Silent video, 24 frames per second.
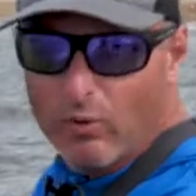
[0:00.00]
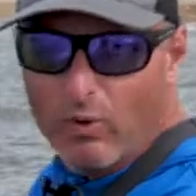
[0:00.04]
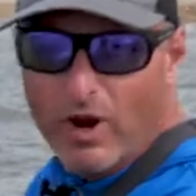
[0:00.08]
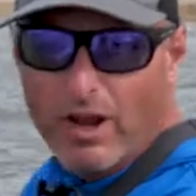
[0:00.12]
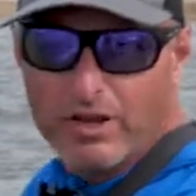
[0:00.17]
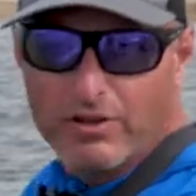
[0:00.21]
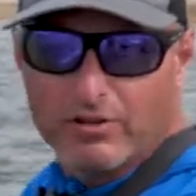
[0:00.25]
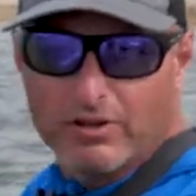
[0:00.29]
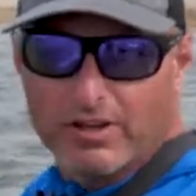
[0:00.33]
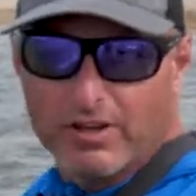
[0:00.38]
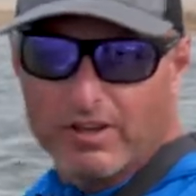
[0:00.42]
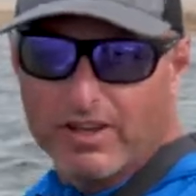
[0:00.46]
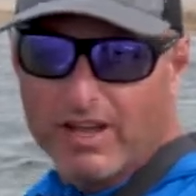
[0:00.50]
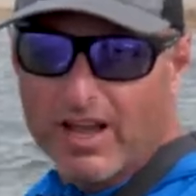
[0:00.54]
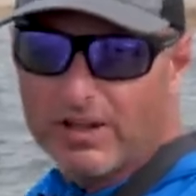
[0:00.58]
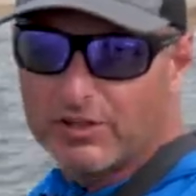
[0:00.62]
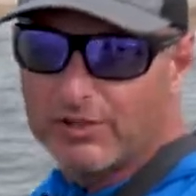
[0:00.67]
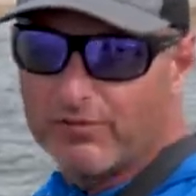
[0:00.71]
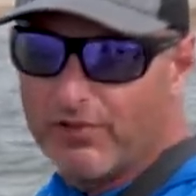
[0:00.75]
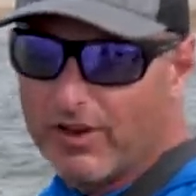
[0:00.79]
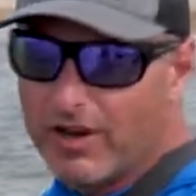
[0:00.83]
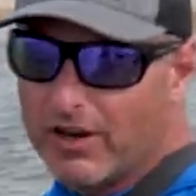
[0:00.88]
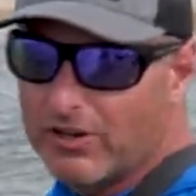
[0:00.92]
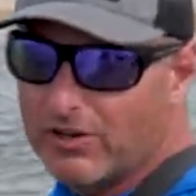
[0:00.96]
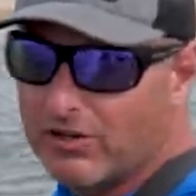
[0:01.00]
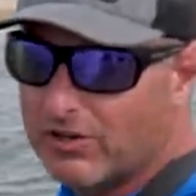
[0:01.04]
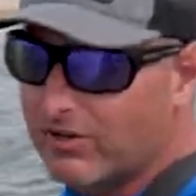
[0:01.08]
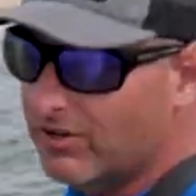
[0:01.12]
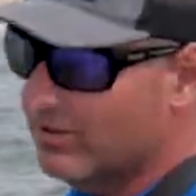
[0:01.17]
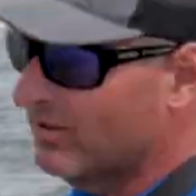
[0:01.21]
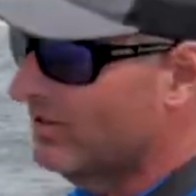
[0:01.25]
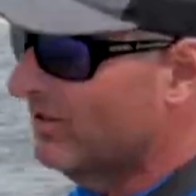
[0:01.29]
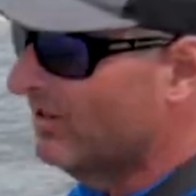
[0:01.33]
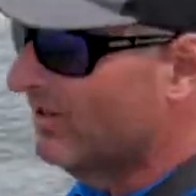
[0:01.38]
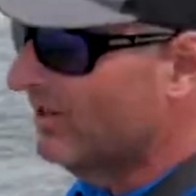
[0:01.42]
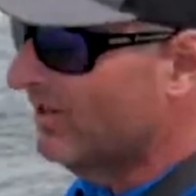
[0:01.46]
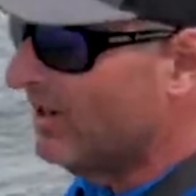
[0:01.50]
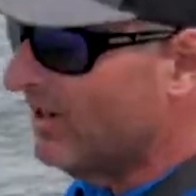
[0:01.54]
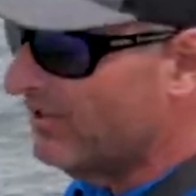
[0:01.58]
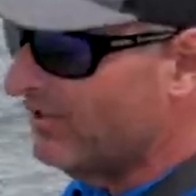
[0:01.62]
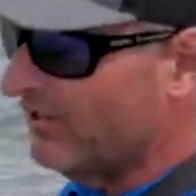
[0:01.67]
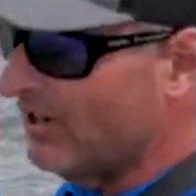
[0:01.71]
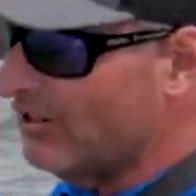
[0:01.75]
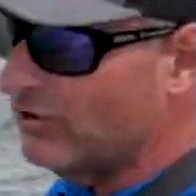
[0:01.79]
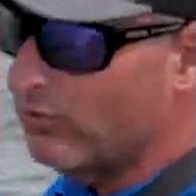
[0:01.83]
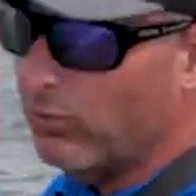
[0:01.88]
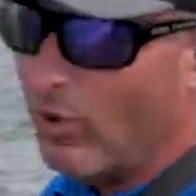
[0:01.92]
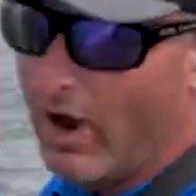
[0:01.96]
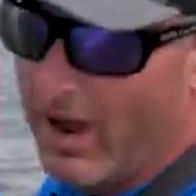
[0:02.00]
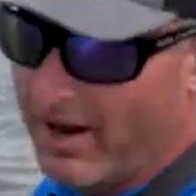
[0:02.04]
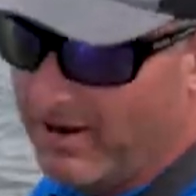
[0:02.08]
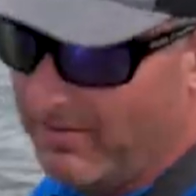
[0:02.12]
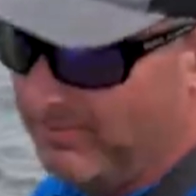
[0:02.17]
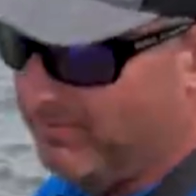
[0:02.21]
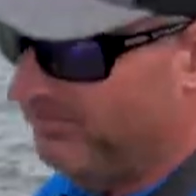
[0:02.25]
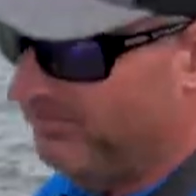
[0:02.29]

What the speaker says: way you can catch fish is this way.